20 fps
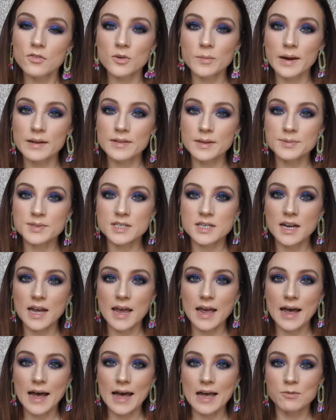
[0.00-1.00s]
For my lips
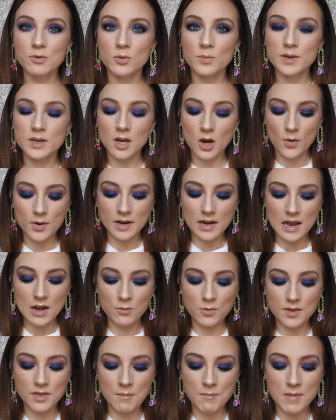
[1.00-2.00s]
today, I will be going in
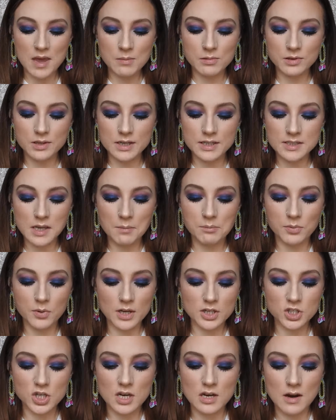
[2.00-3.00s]
with Maybelline's
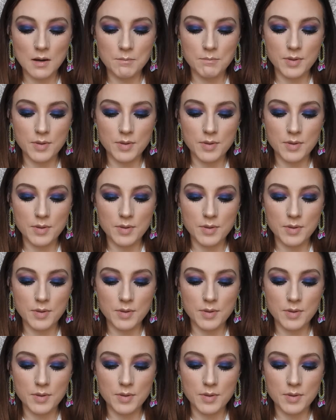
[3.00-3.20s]
Blushing